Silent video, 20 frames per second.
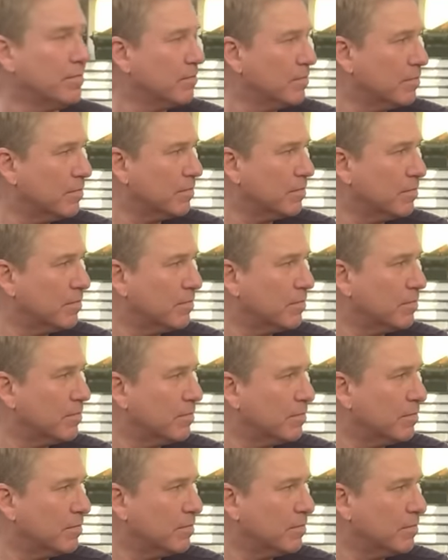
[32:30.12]

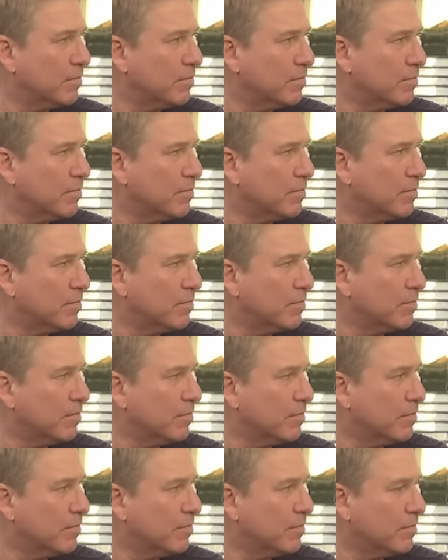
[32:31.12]

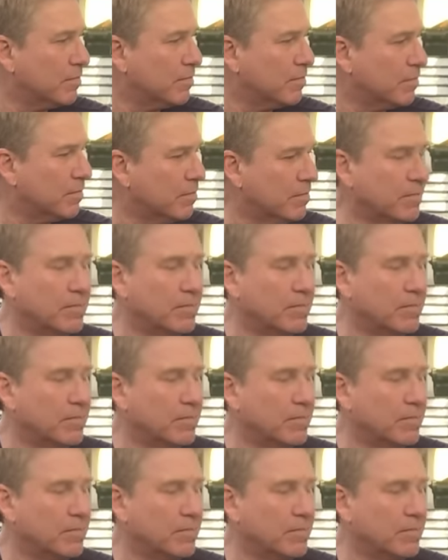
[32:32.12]
No words are spoken by the person on screen.